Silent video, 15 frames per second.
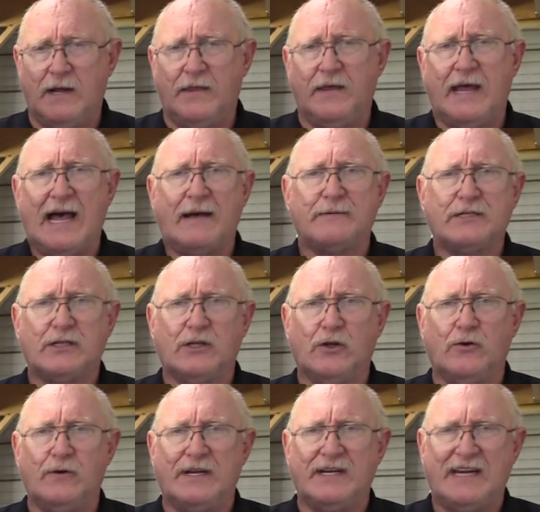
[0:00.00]
the
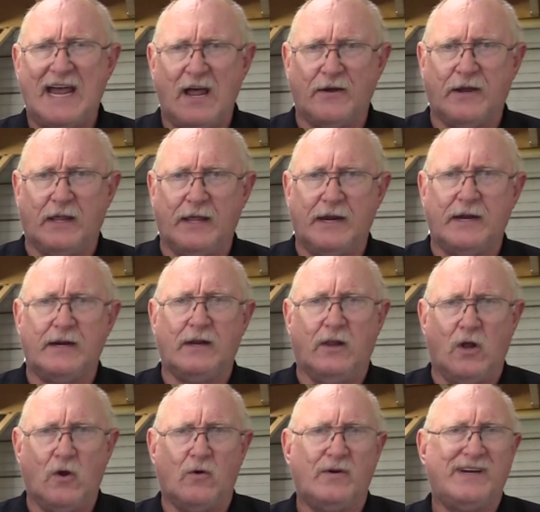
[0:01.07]
absolute and calculated
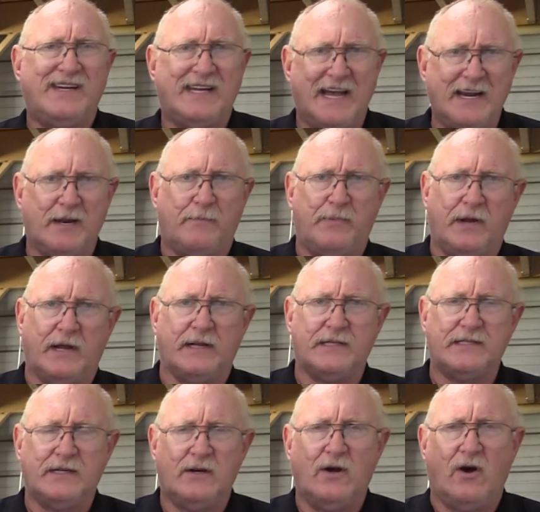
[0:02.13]
load data
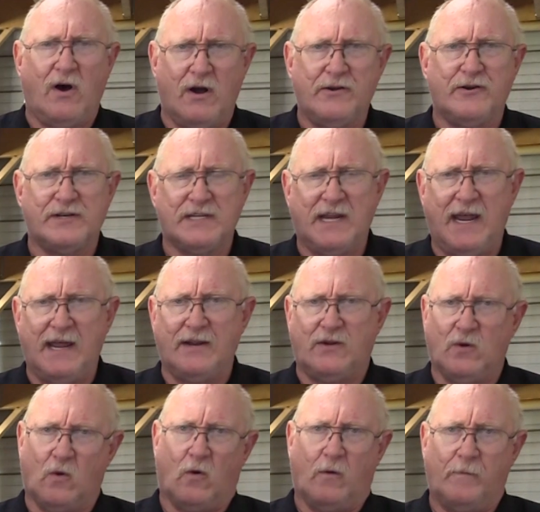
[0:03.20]
PIDs on your scan
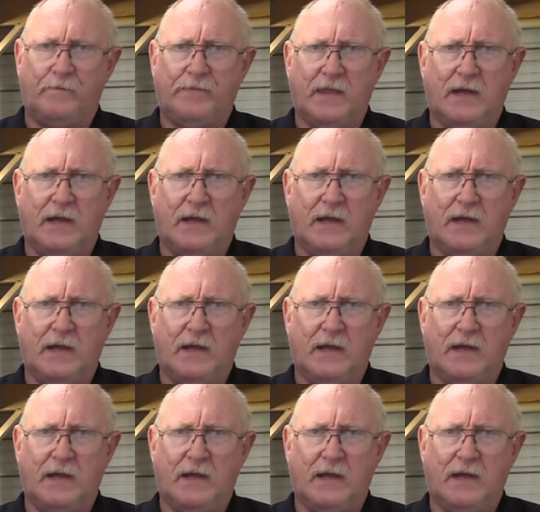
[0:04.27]
tool.